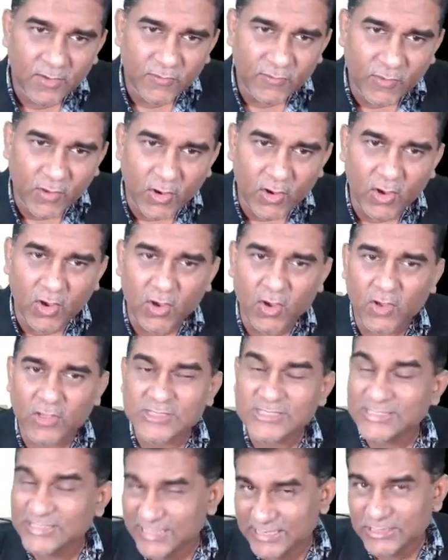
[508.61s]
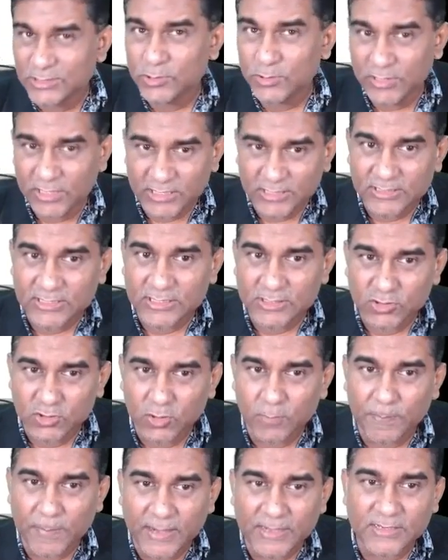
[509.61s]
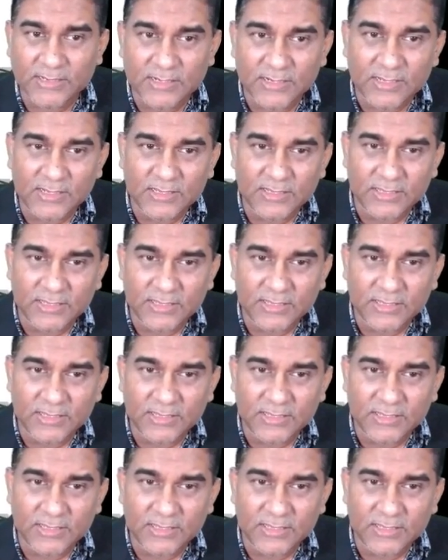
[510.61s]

For saturated, so butter